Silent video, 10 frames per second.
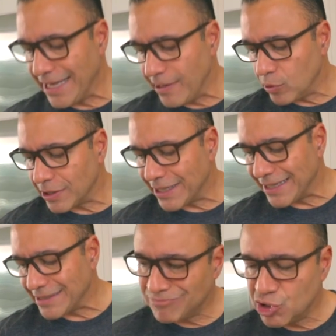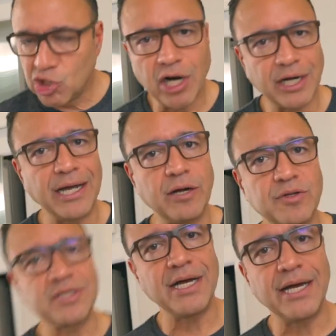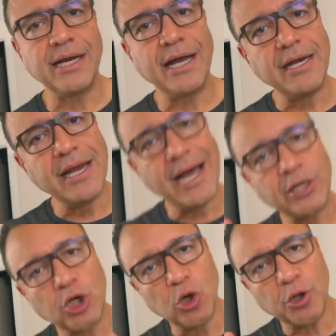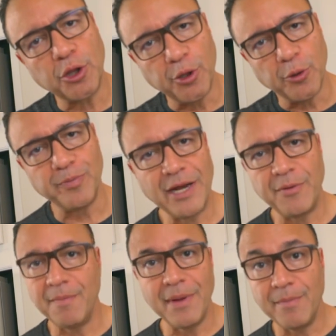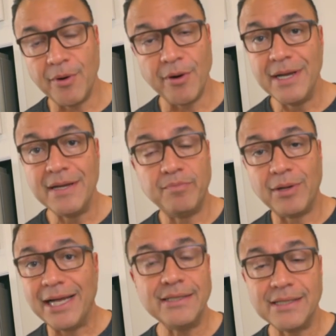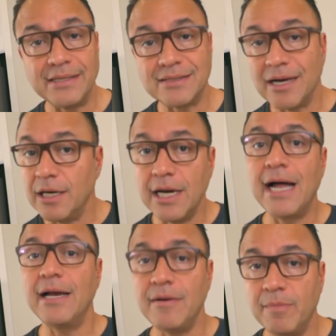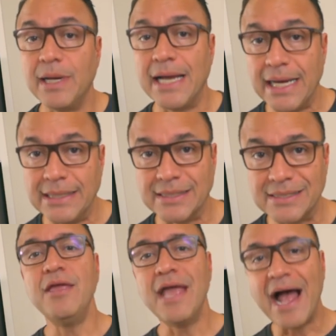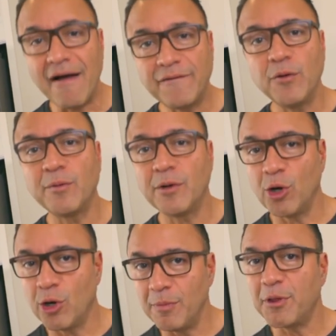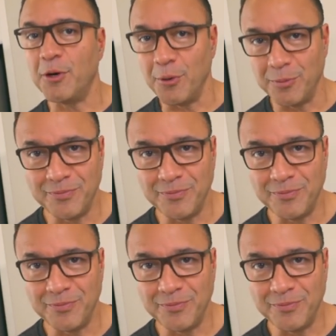they will get dark outside and not cook through. And remember, plantains are not bananas. You have to cook them through.